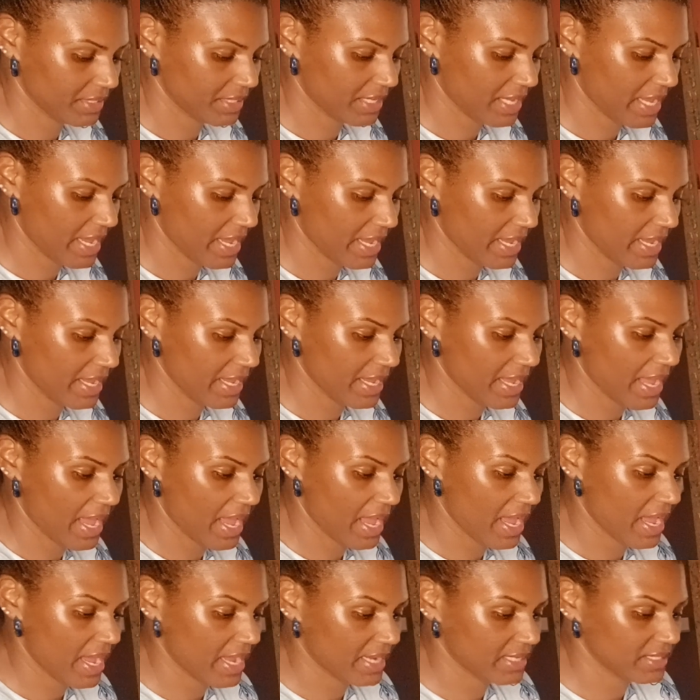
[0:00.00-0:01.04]
okay,
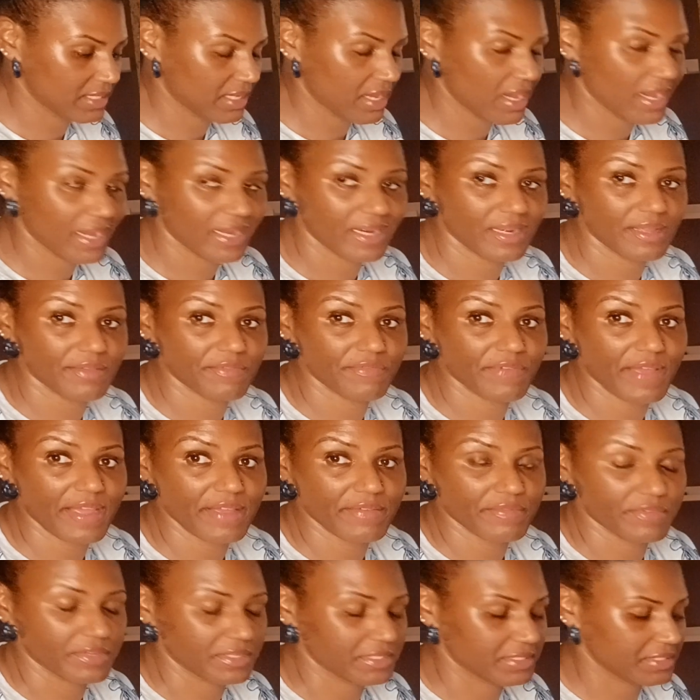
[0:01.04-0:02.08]
and highly
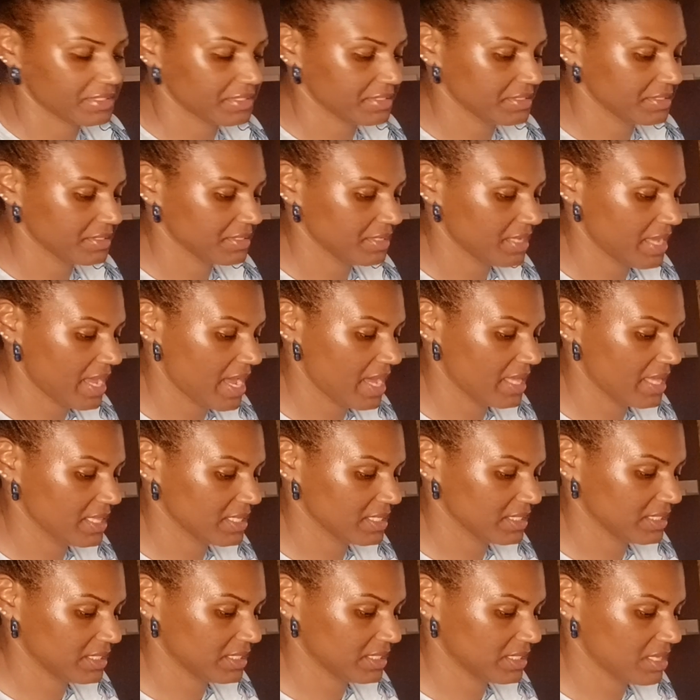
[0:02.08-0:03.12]
favoured at
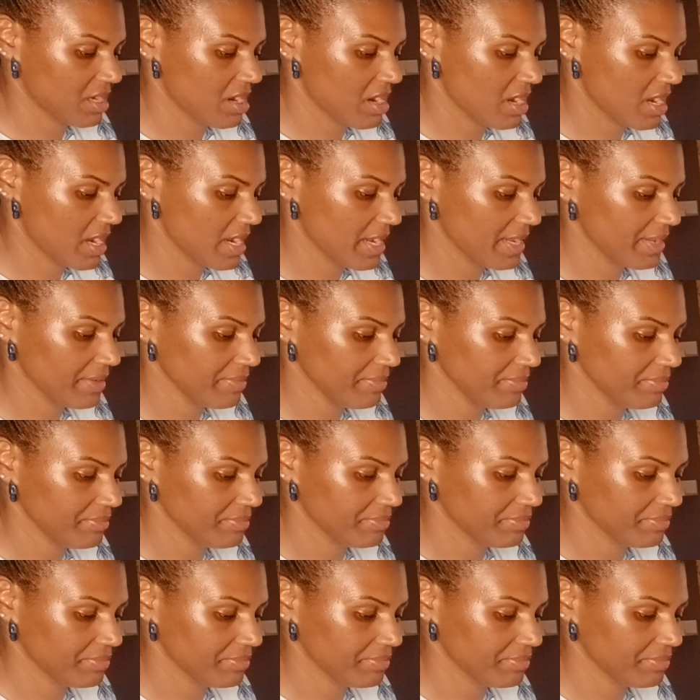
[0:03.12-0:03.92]
this time.